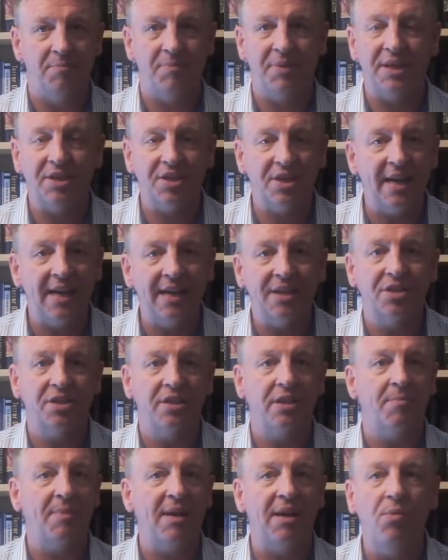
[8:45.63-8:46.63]

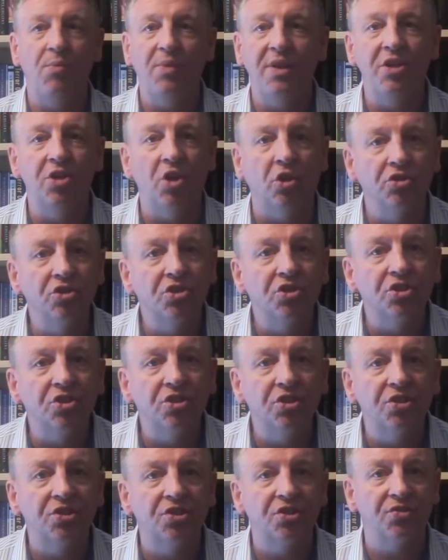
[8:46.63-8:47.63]
Piss-assing about with
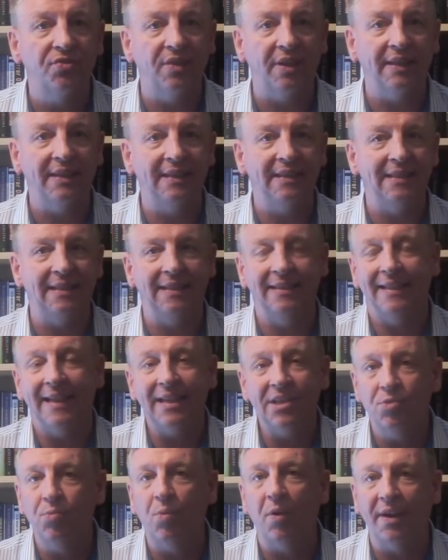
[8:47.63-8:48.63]
nonsense, right? And
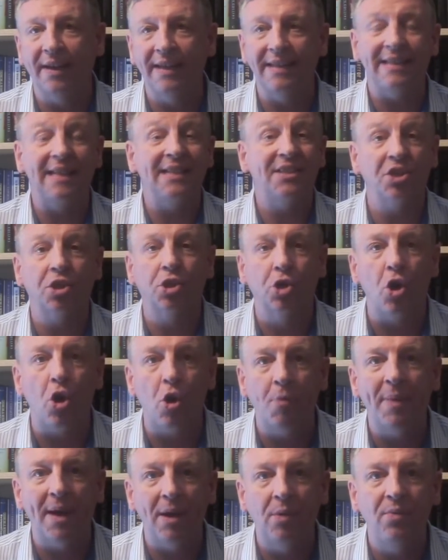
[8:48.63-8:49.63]
that's what it is. It's a
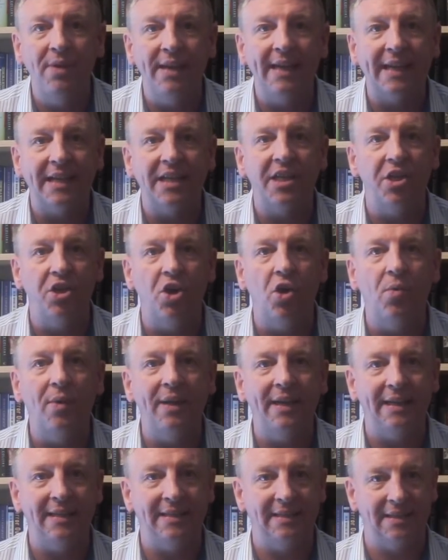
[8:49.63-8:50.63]
cop-out, Nick. You know
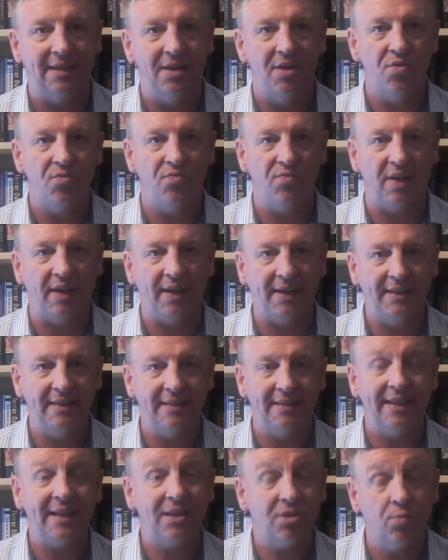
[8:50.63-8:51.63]
it is, right?
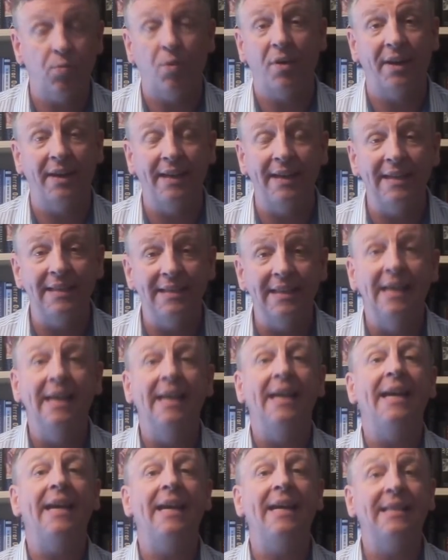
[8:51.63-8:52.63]
That's what it is.
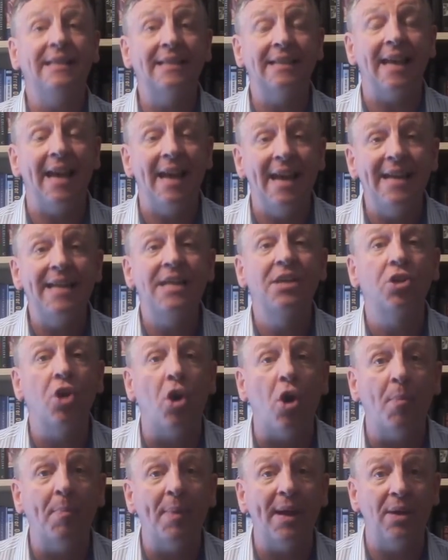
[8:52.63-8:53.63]
It's a
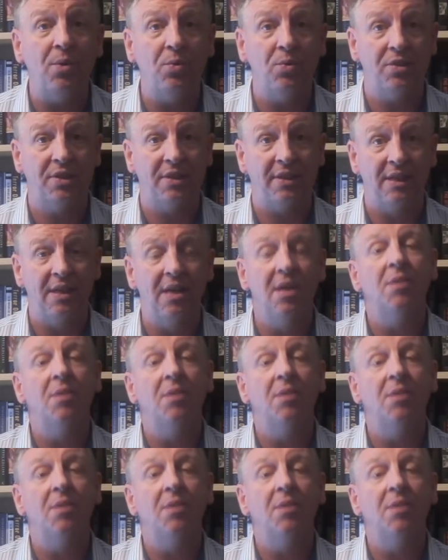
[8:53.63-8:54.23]
cop-out.